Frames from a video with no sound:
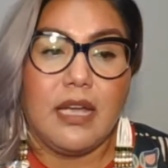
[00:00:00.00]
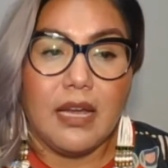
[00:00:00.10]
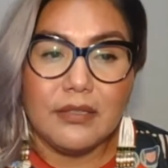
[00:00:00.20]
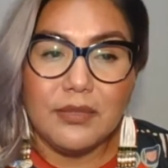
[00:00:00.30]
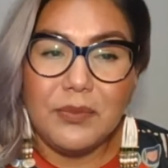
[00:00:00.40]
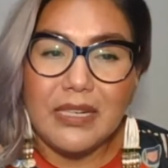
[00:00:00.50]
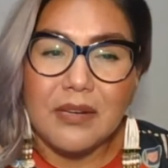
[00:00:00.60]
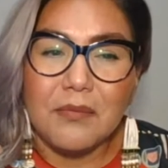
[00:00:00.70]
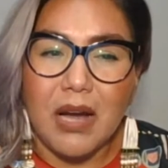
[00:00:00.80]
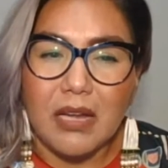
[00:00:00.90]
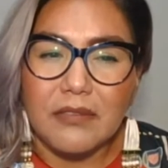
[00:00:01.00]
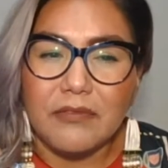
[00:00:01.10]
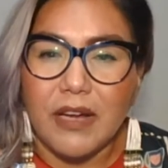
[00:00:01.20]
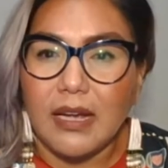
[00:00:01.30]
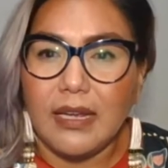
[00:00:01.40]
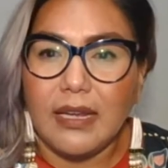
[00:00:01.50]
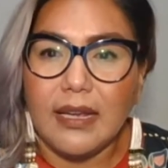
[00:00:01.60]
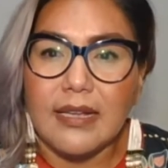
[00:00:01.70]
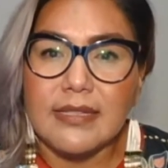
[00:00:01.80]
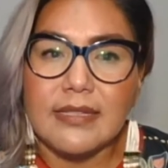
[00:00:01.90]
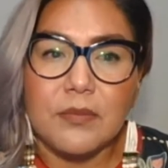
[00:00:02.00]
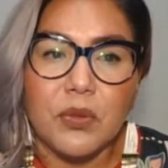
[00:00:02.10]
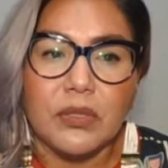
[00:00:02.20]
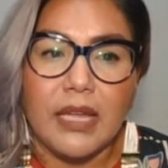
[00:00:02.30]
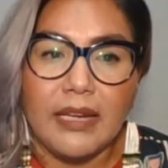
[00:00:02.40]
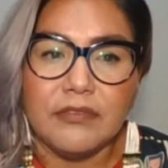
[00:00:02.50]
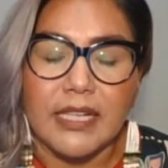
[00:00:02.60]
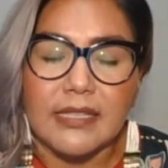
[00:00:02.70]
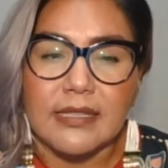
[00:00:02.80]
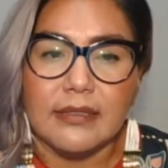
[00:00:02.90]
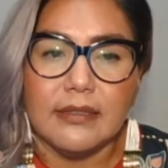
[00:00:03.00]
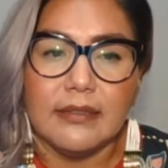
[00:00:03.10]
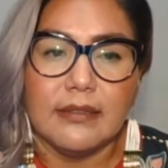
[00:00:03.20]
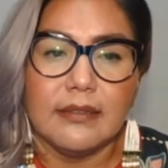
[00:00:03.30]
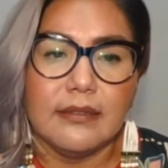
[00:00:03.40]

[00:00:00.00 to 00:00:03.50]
How did we commodify a simple life lesson?